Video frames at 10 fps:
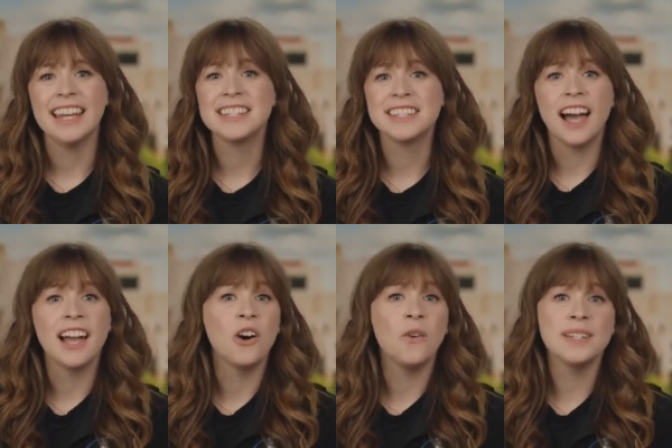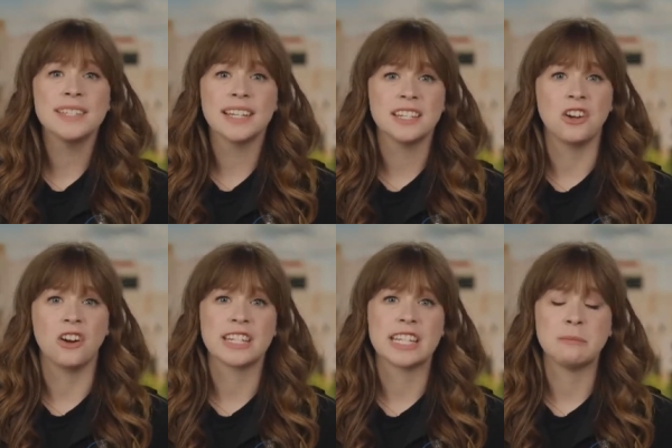it's, I always like to
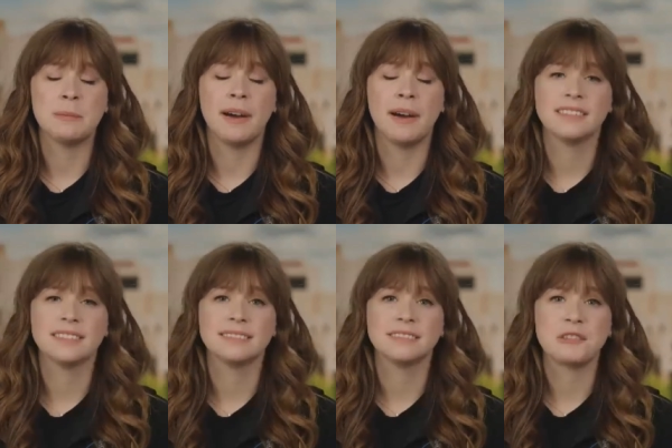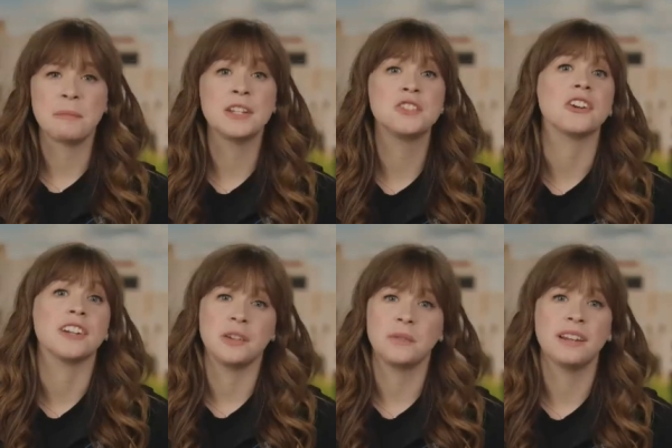talk to them about my
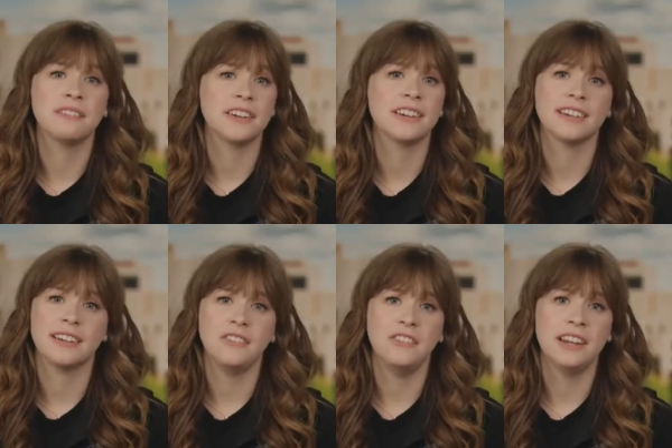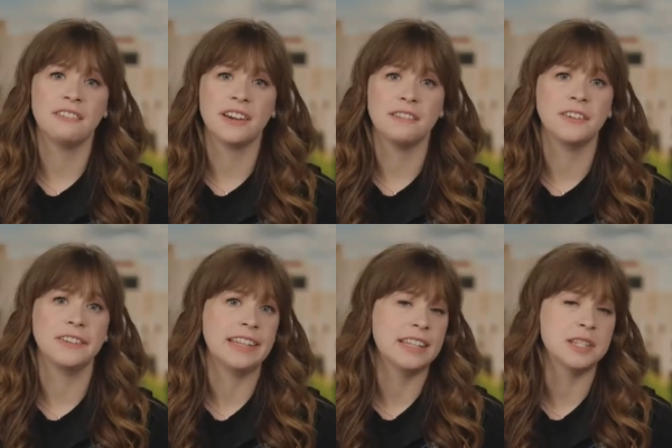journey whenever, whenever I feel
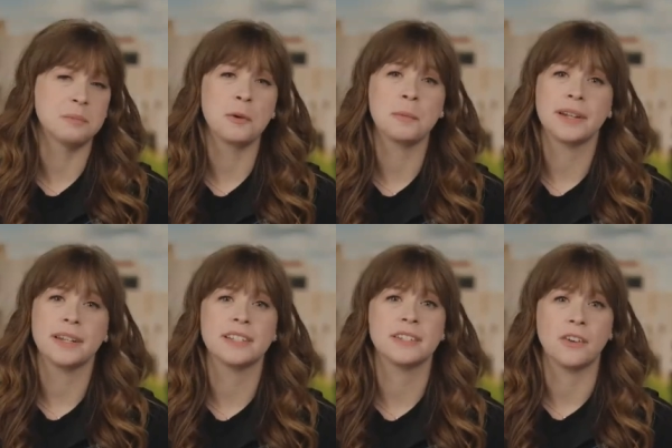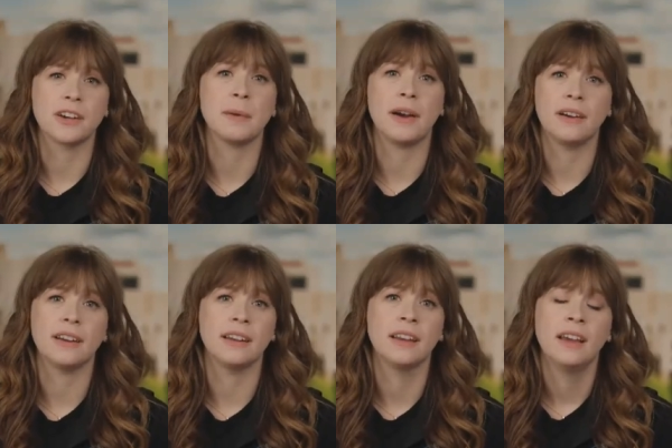like it's appropriate to talk about,
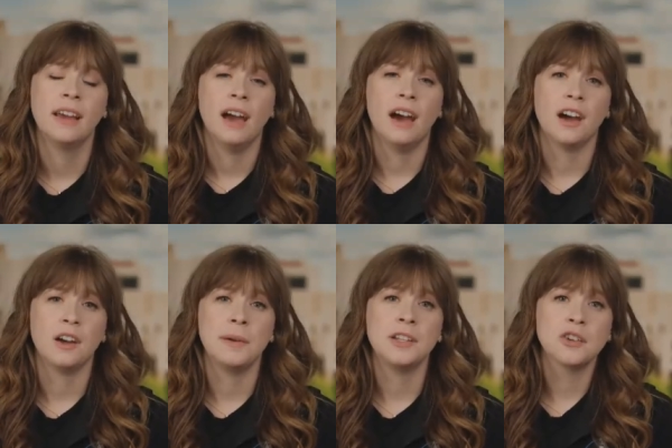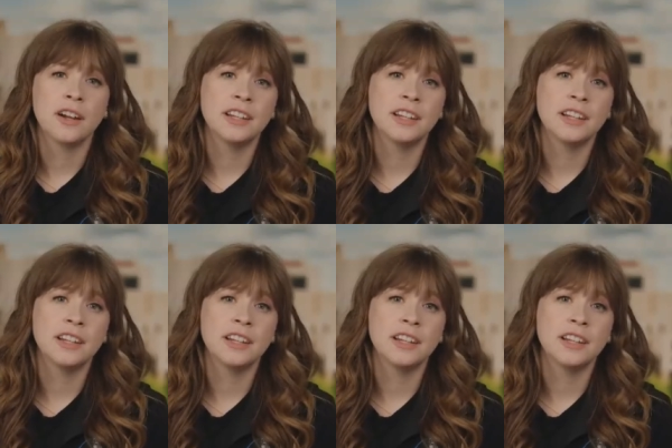and, um, and try to